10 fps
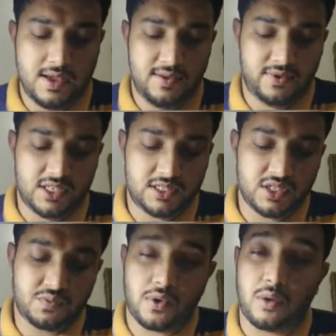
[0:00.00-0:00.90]
First is
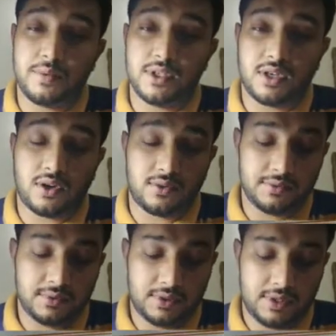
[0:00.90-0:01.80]
proper noun,
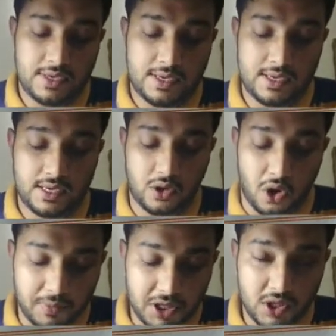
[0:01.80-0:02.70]

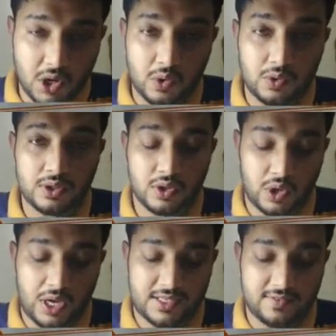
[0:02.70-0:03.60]
common noun,
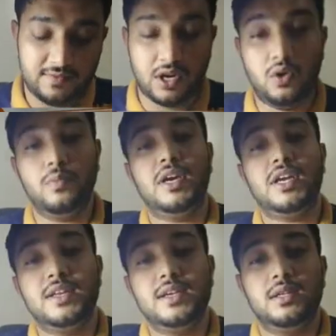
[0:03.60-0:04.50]
collective noun,
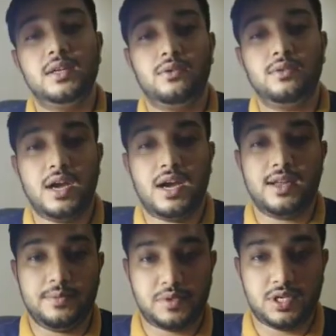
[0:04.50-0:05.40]
material noun, and
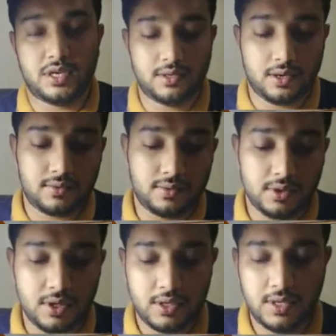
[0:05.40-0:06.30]
abstract noun.
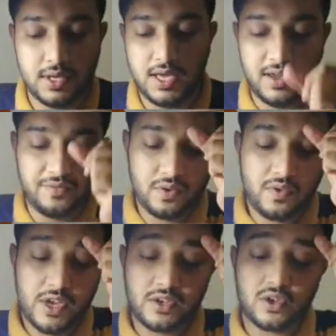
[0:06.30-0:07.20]
If
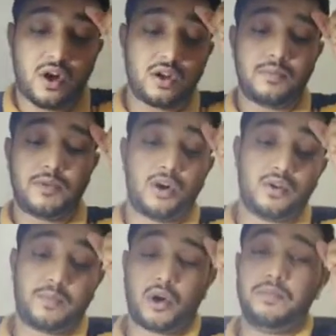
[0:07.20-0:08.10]
we talk
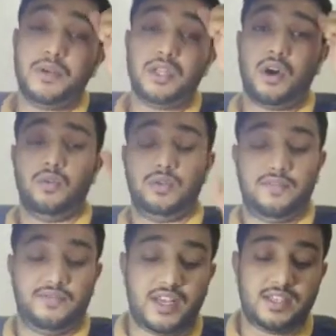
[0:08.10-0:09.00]
about proper noun, the
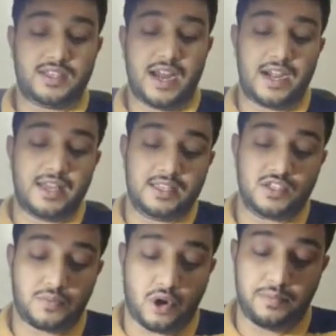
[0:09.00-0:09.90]
first heading
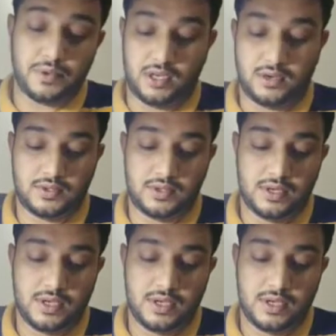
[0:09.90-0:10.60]
is proper noun.